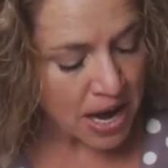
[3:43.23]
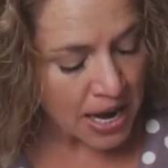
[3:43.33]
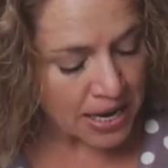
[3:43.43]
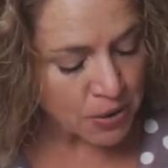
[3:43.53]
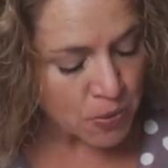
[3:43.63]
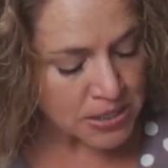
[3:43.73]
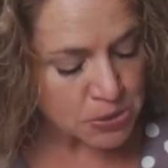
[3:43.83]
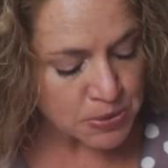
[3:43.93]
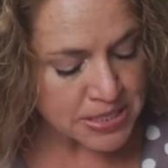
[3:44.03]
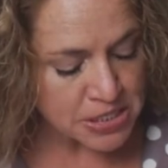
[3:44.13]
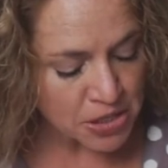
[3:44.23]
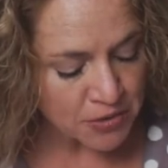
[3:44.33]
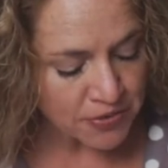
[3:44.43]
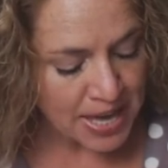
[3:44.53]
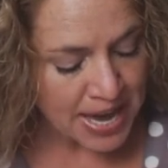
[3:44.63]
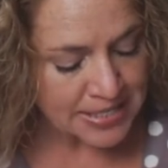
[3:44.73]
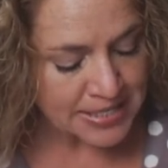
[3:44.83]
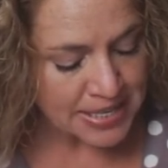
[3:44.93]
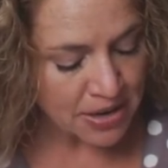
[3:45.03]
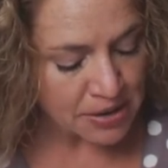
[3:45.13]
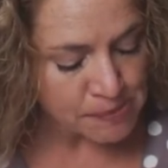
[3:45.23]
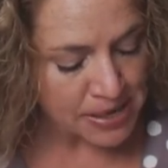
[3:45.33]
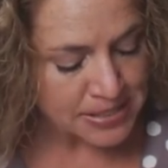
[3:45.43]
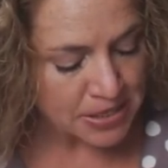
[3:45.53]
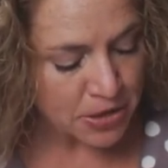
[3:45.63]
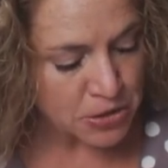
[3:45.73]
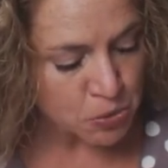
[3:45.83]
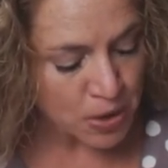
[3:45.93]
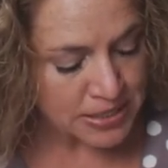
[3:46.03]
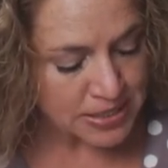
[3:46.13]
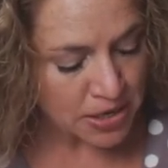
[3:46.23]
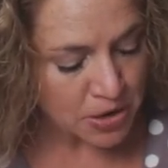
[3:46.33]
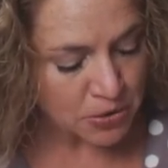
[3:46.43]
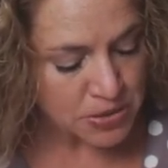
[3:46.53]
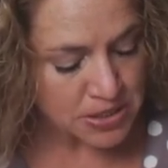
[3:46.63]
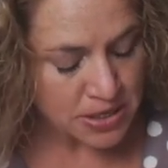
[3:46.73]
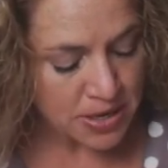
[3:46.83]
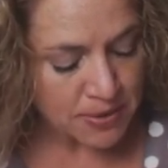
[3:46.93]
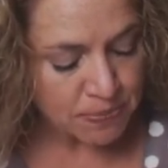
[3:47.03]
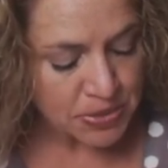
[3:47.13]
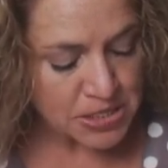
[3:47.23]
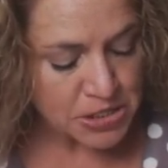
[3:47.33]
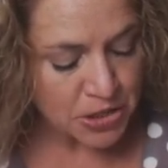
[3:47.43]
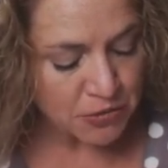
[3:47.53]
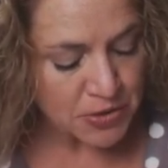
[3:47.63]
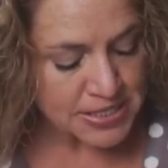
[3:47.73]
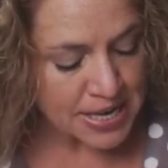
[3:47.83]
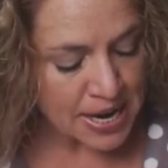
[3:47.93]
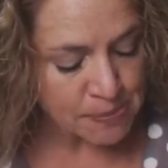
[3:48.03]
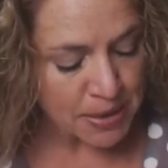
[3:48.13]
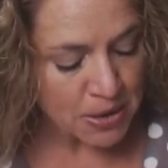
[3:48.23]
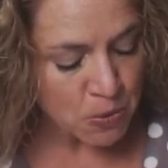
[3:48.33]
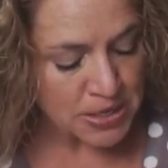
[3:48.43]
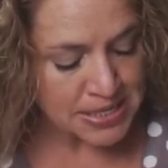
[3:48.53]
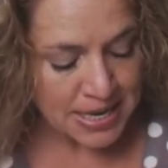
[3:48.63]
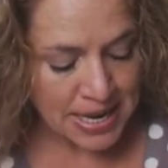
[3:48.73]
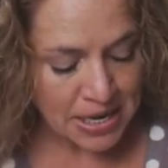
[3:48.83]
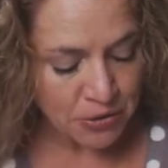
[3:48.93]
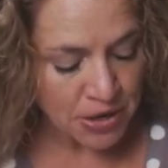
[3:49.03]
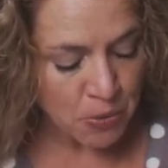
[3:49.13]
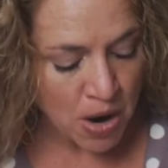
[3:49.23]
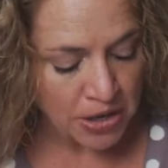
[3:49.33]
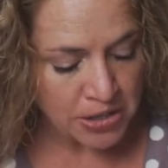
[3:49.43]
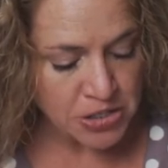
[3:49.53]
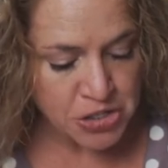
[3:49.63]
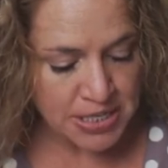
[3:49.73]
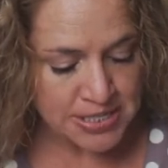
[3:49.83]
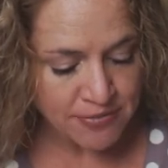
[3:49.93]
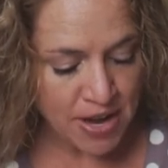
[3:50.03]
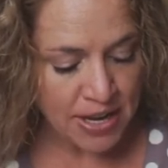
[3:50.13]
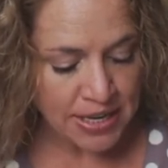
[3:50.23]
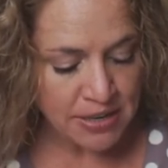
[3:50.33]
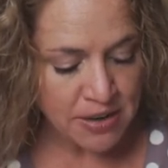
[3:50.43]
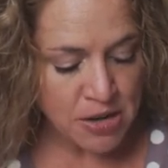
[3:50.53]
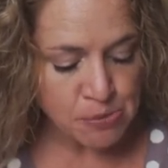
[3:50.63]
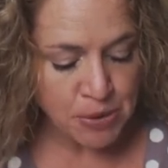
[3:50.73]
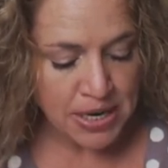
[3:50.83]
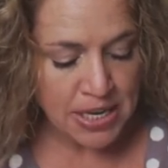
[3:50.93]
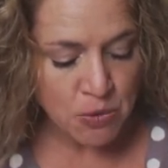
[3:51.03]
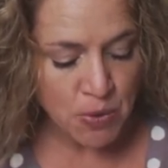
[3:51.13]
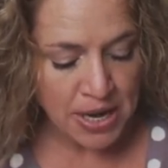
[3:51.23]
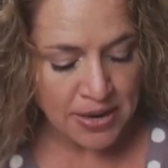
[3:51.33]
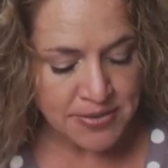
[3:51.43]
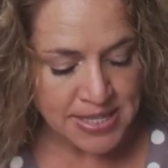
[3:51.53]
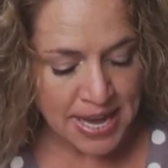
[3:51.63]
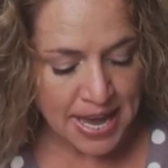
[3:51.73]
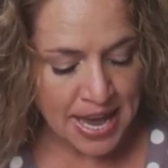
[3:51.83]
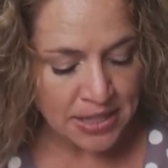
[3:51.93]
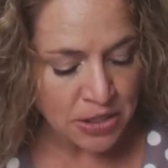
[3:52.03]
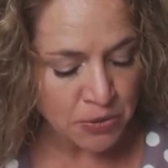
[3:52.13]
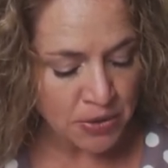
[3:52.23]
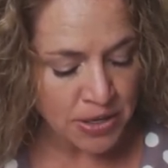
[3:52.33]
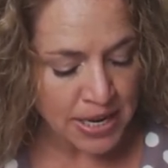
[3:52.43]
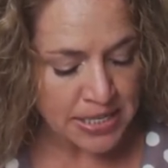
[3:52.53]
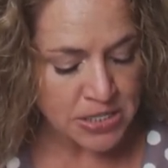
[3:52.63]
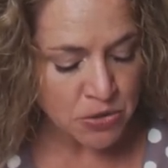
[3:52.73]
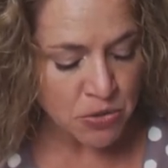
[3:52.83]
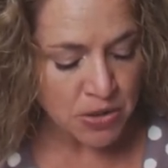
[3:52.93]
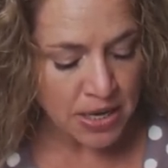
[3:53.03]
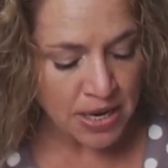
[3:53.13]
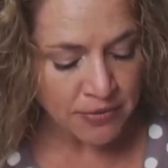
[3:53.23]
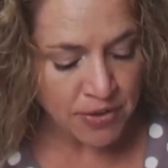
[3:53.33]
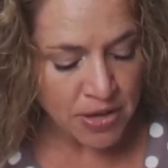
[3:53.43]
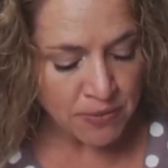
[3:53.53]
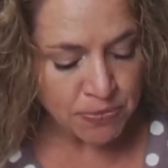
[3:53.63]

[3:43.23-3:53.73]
I once was surf casting on Mexico's west coast. The surf was up, it wasn't angry water, just fine, breaking waves that had lured a school of